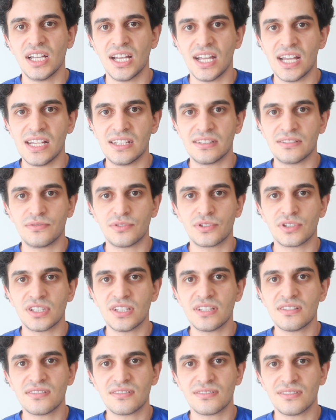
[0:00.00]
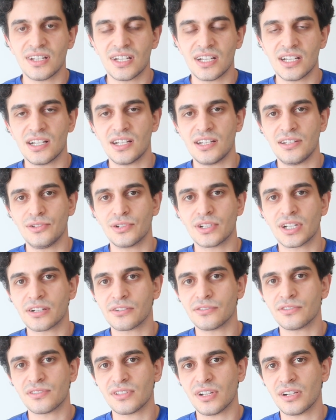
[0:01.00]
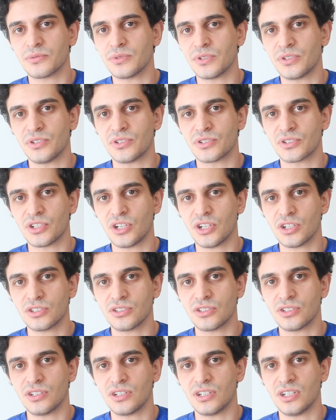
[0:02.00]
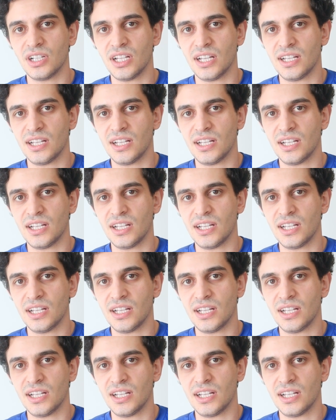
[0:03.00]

And for this, you can consult with your doctor.